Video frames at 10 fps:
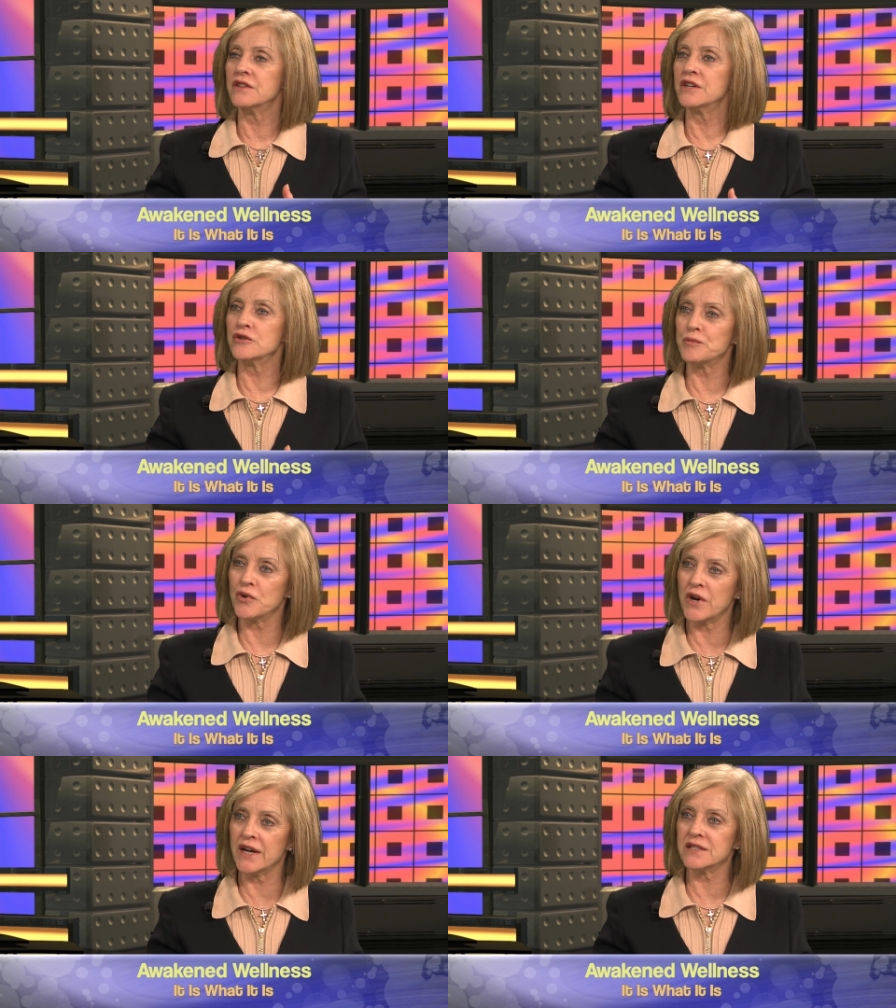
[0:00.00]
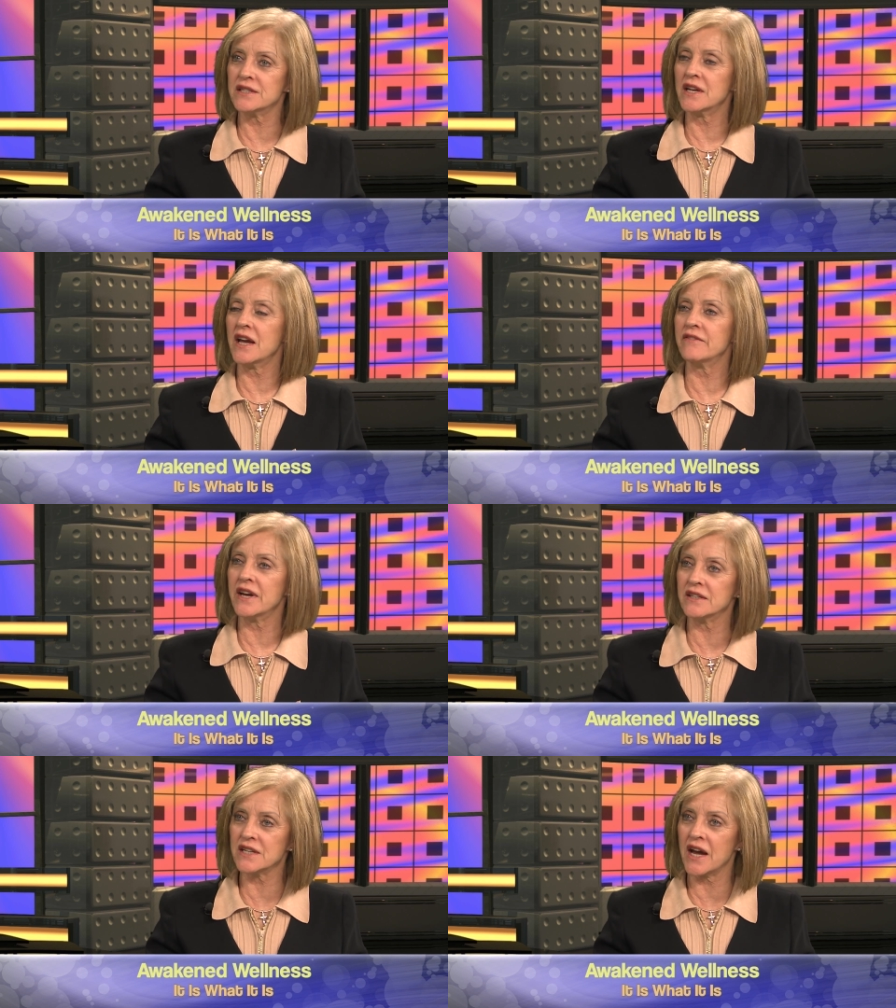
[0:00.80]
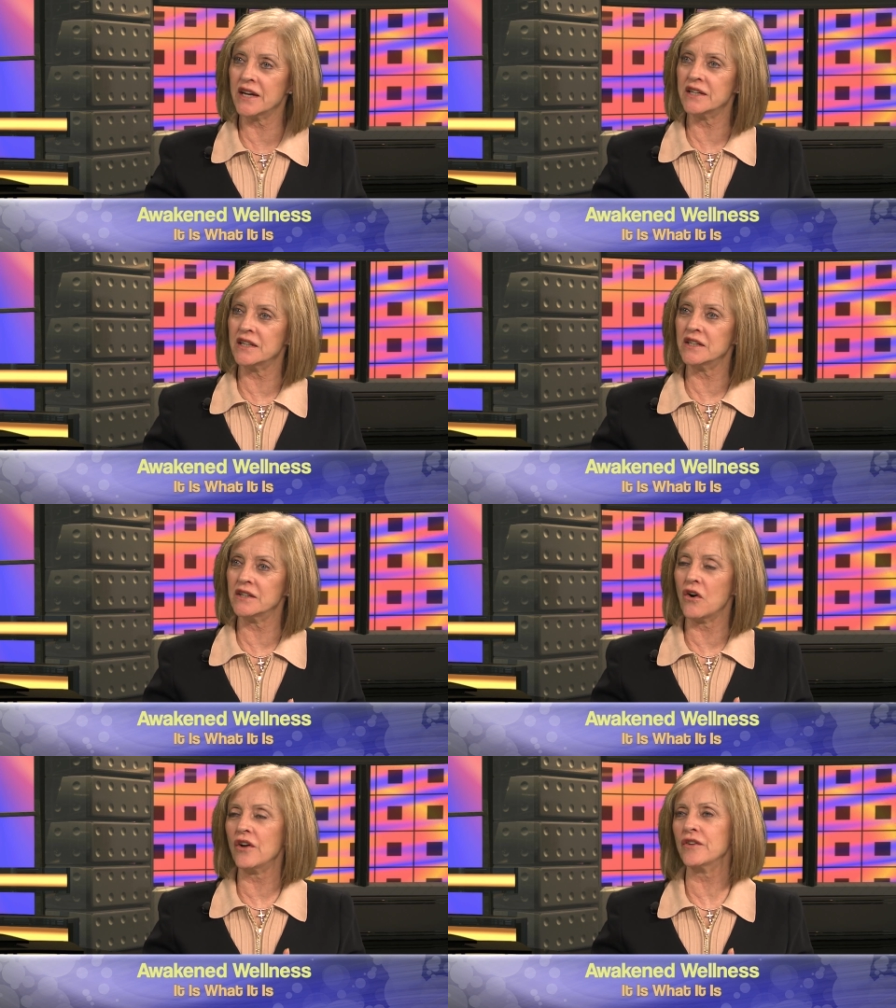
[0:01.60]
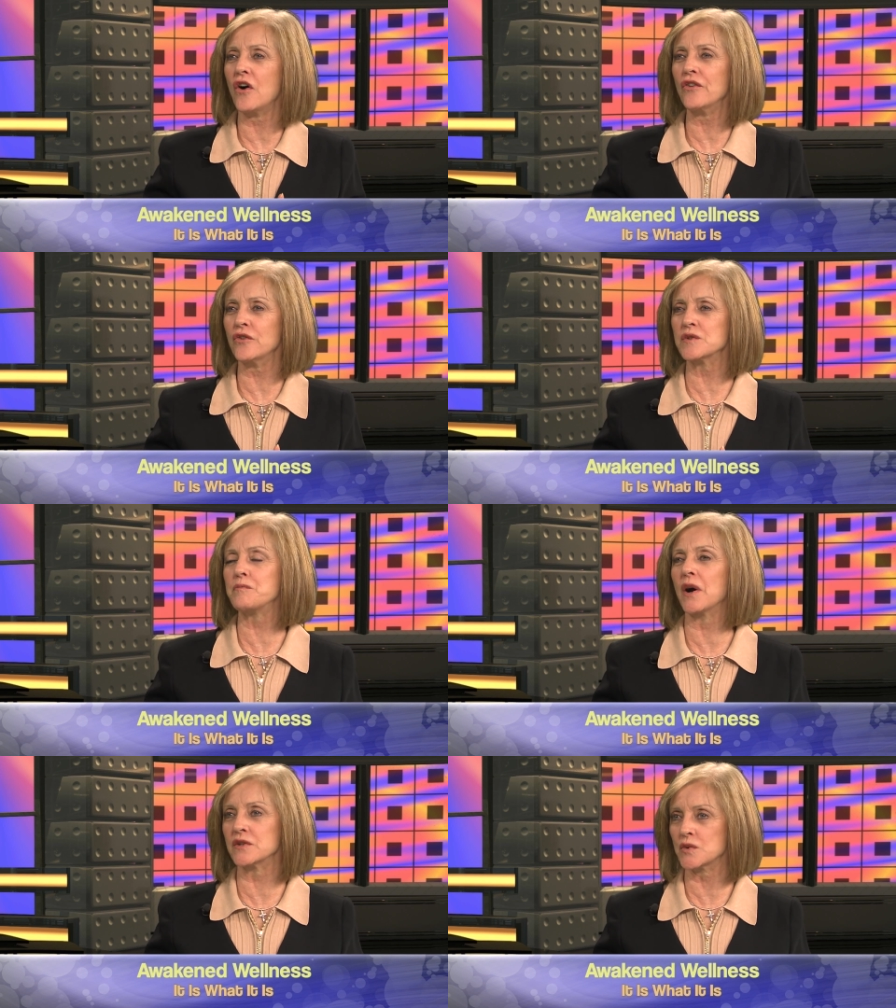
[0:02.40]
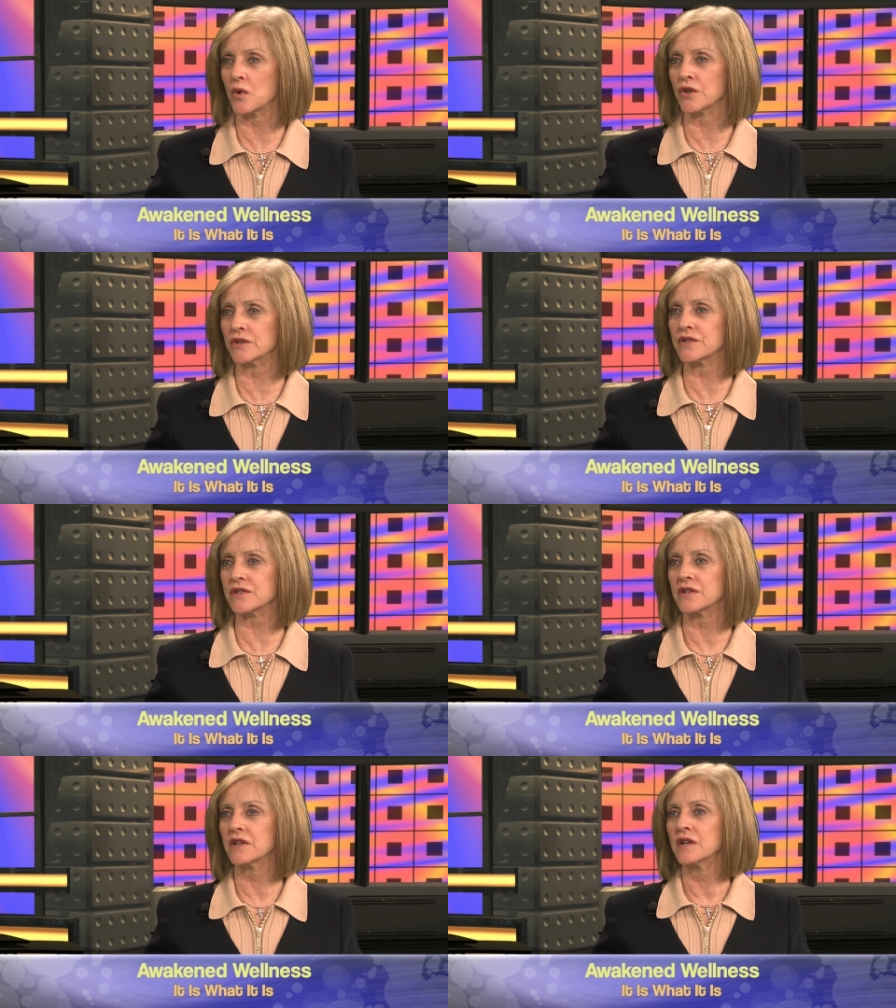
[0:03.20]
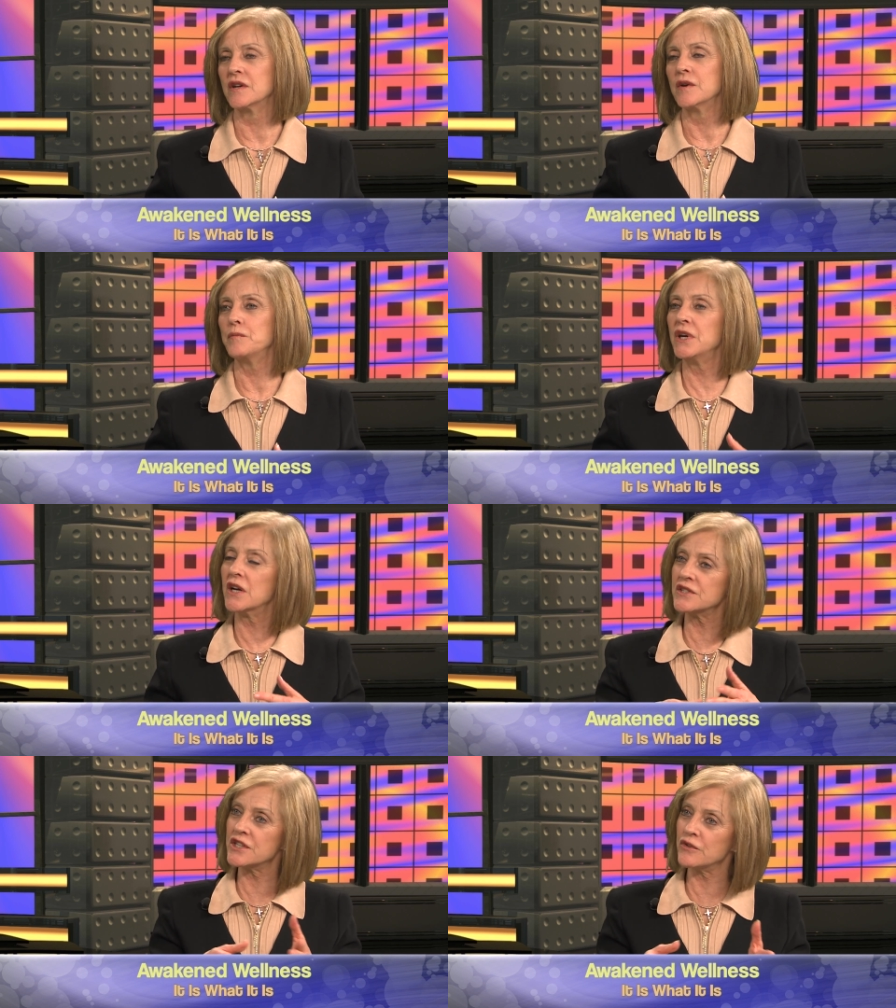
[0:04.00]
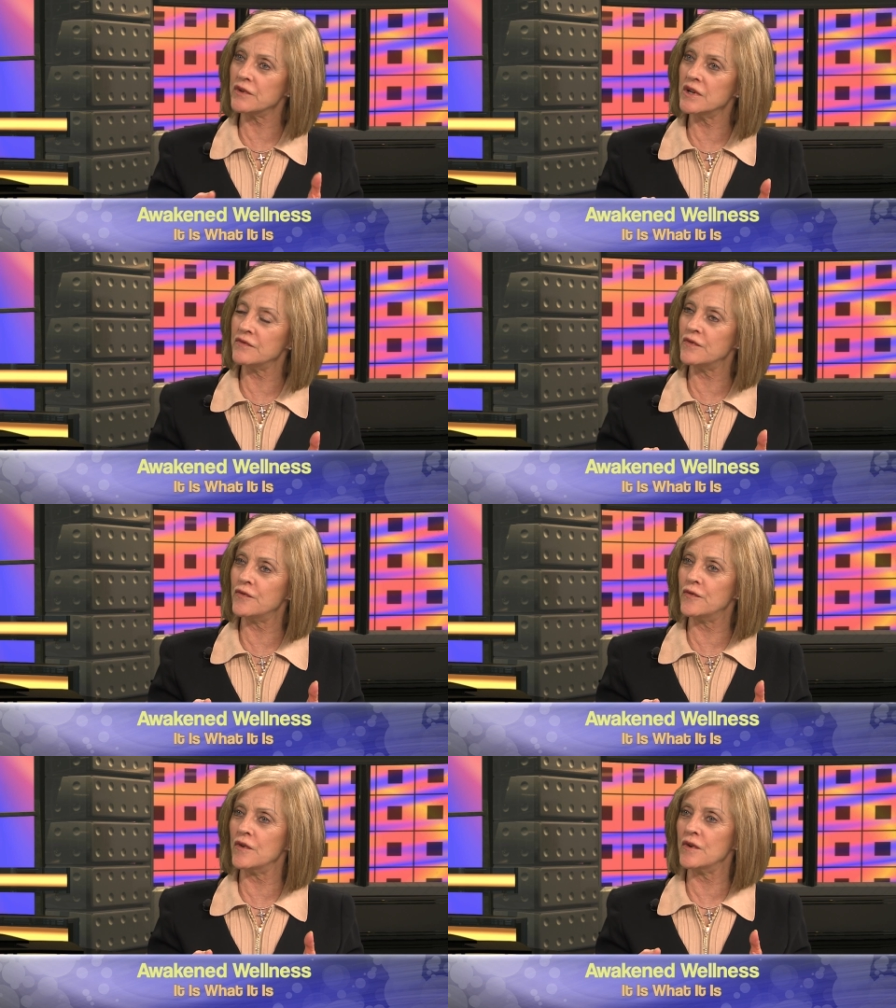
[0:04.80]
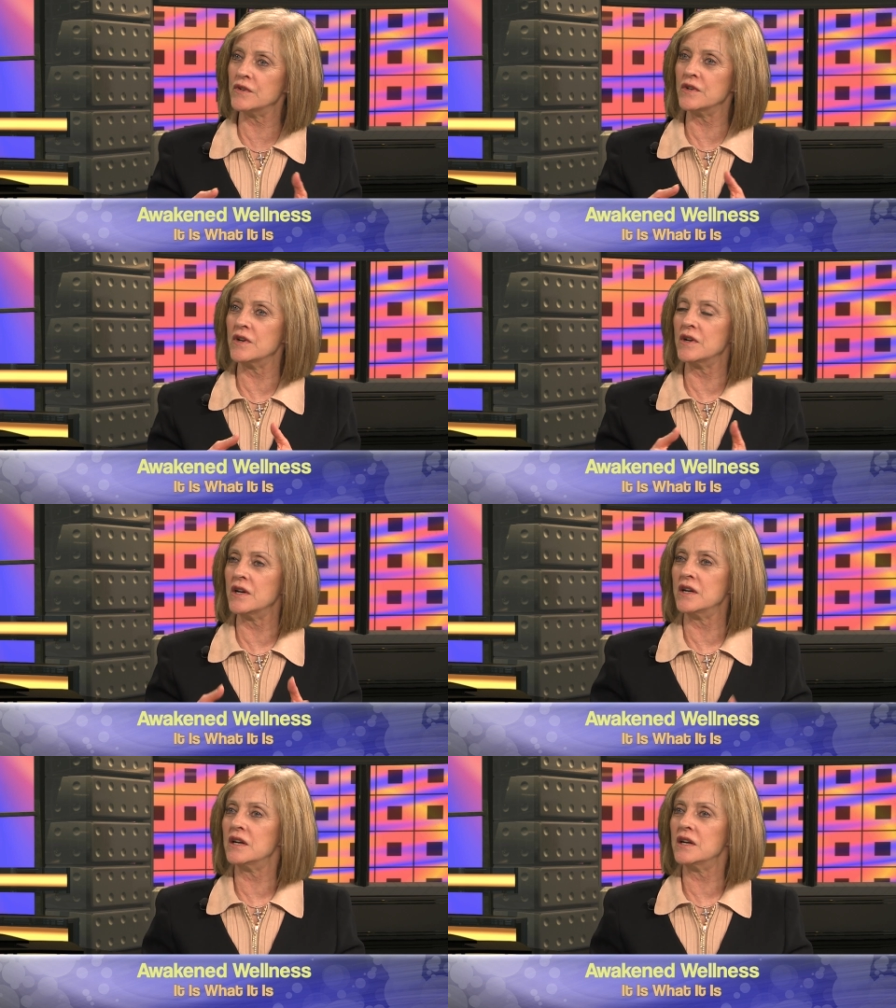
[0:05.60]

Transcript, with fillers: They're depressed, they have anxiety, all those buzzwords, because they're I think